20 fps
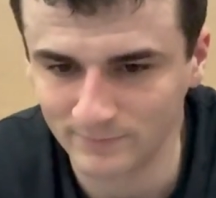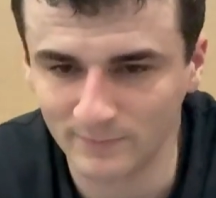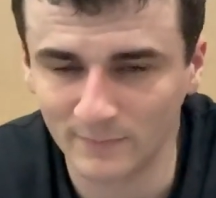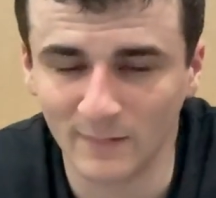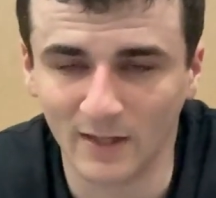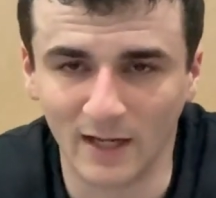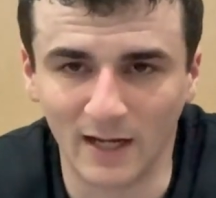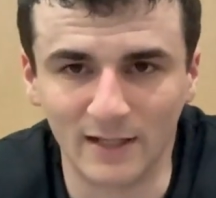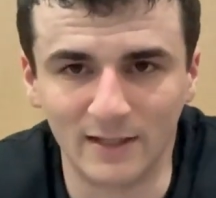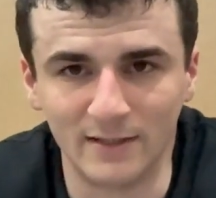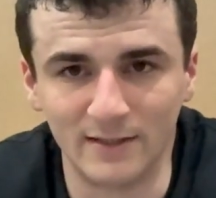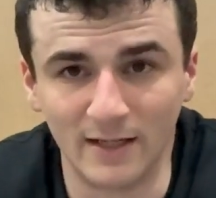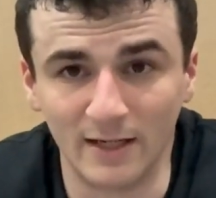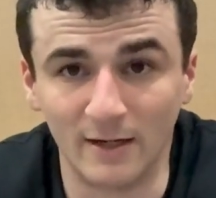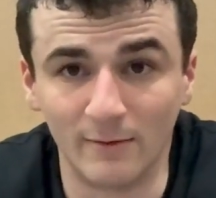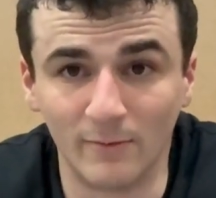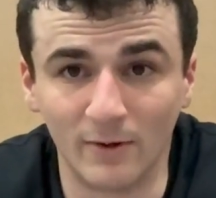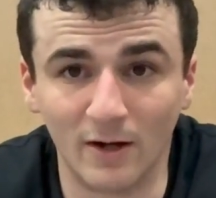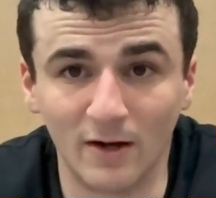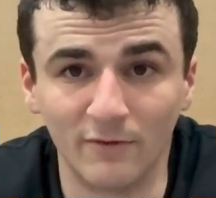like I had to take
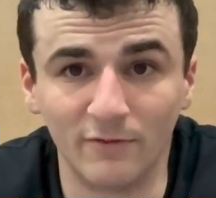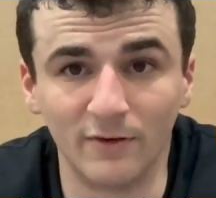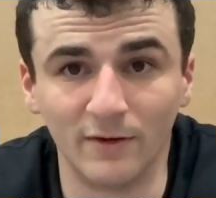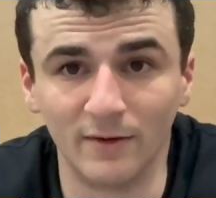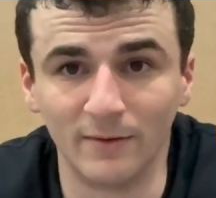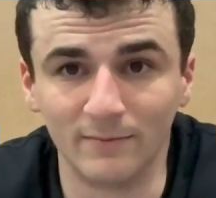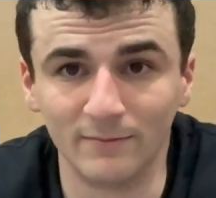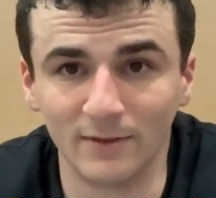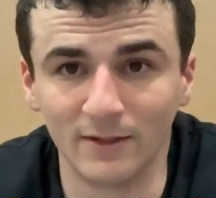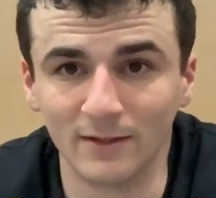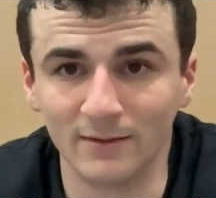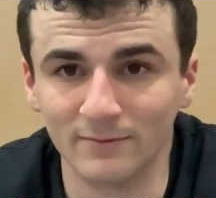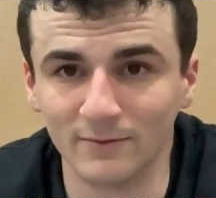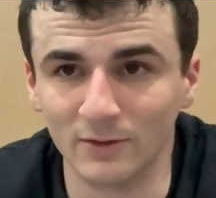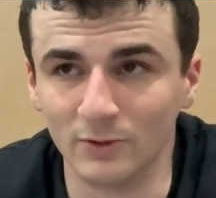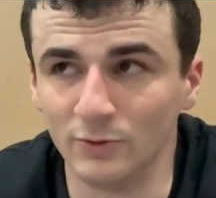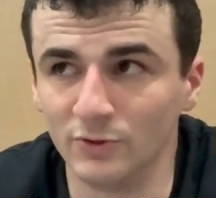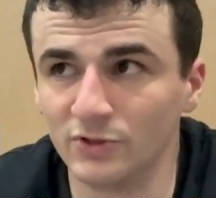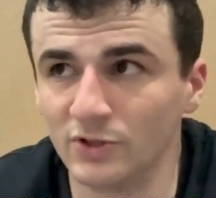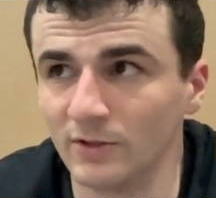them off and
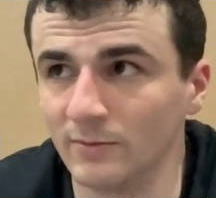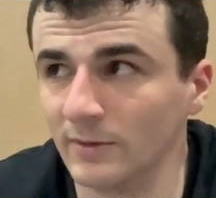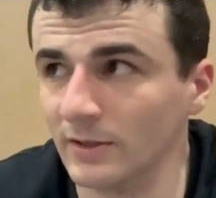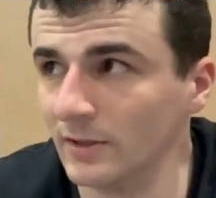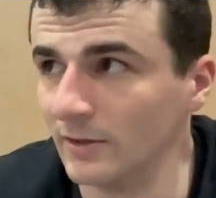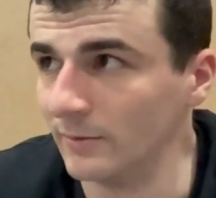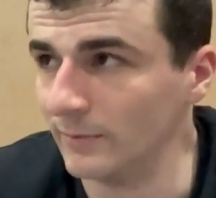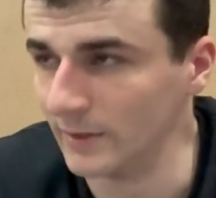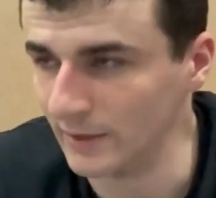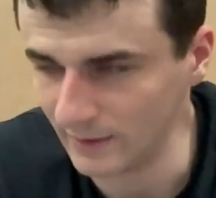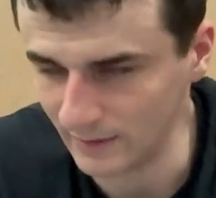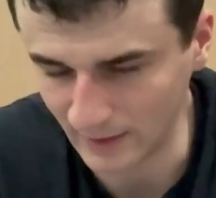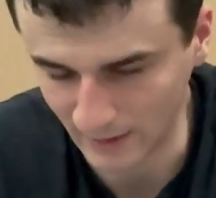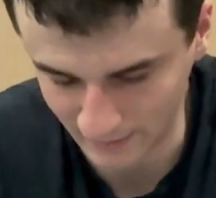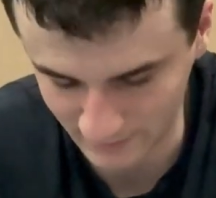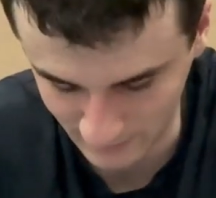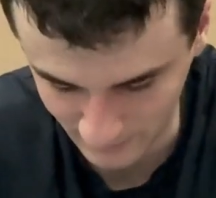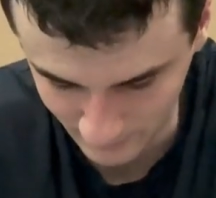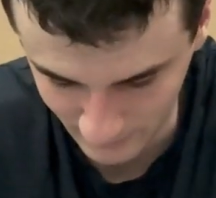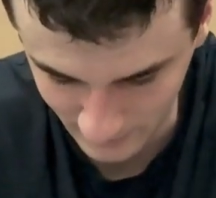loosen them a little bit, that
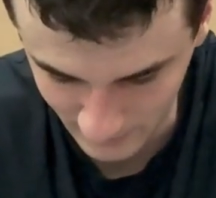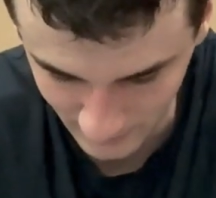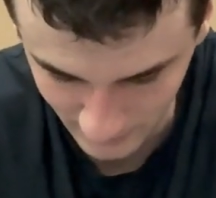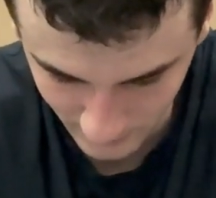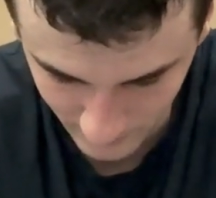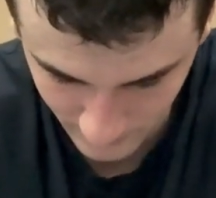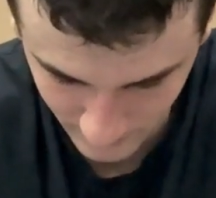type of deal.